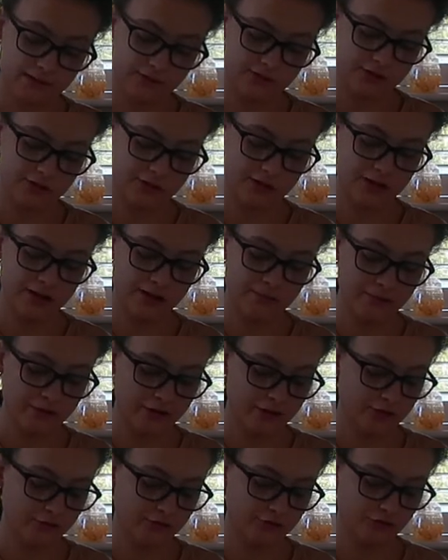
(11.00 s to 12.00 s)
As you know, my
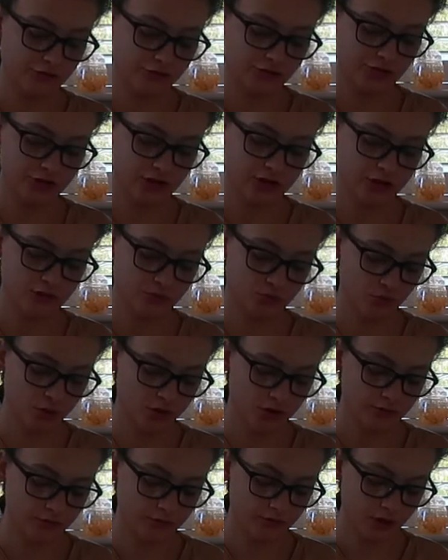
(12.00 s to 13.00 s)
old routine
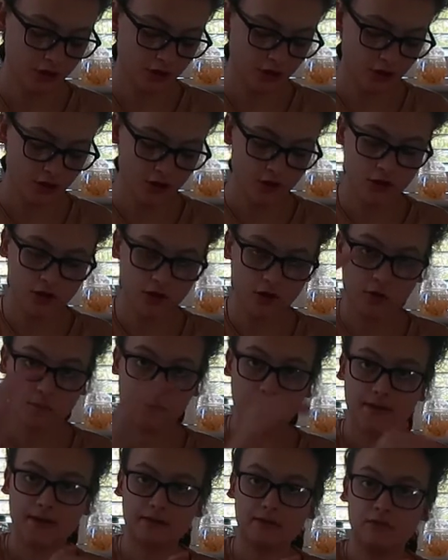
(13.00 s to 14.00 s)
was
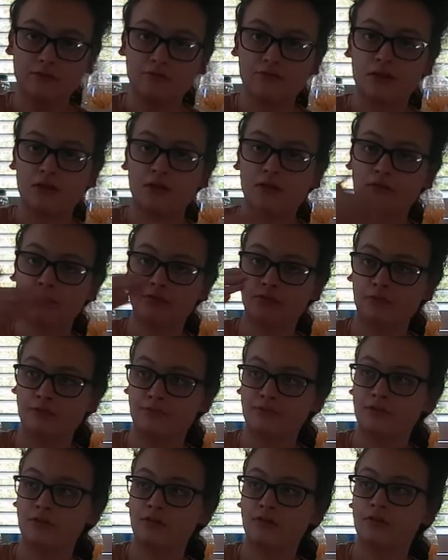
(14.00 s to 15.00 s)
Companion Files
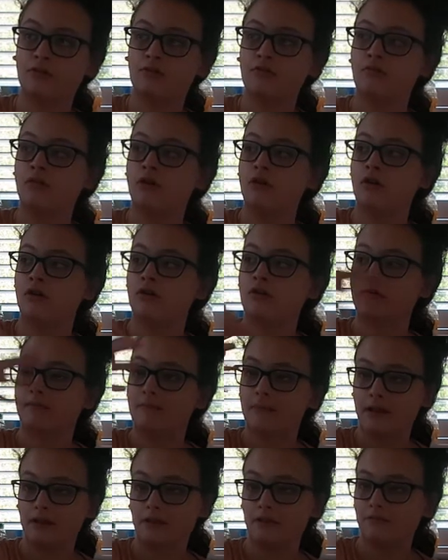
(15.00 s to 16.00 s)
review,
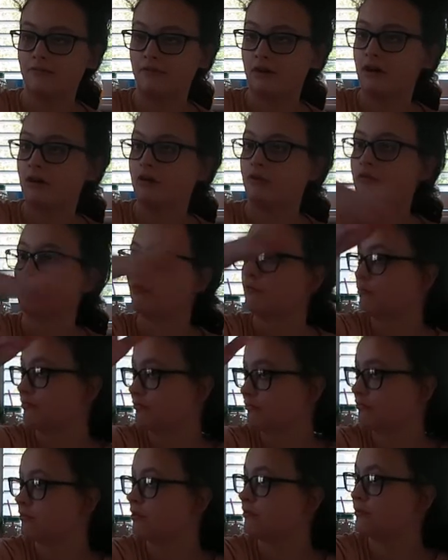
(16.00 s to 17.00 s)
Companion Files
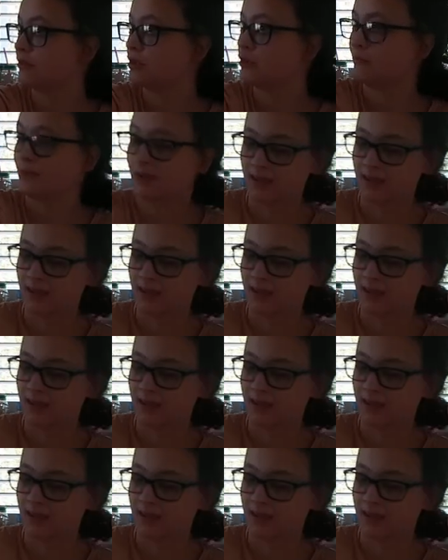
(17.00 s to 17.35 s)
review